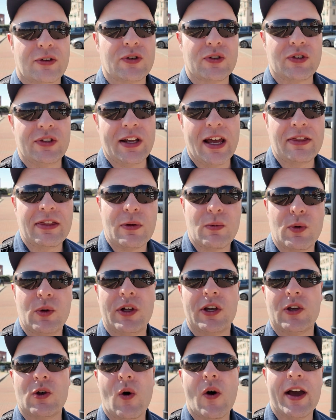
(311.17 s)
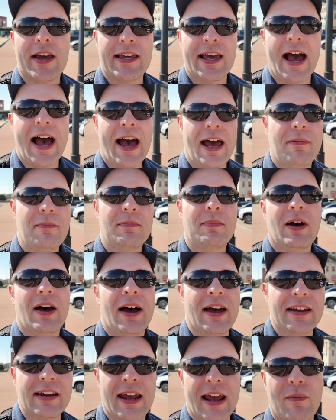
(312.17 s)
there's nothing really going on,
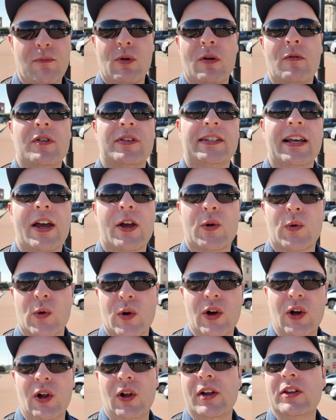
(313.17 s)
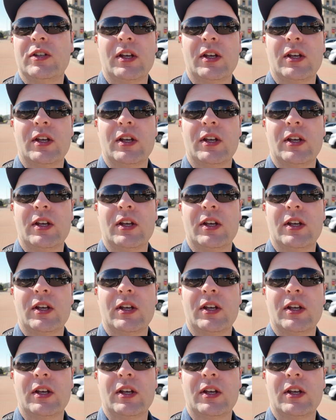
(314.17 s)
but at Riverside Grille,